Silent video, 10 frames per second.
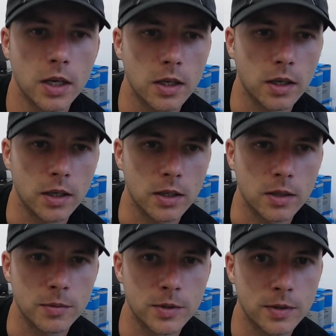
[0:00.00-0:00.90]

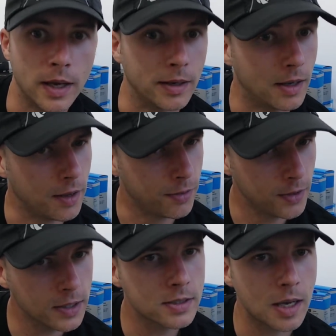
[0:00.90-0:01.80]
And I
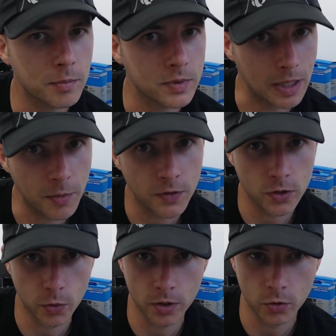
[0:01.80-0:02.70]
think some of
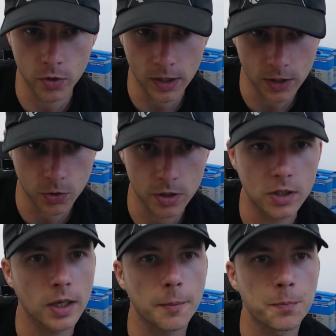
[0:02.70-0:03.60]
these were really
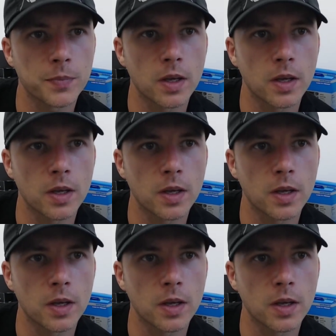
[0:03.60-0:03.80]
interesting,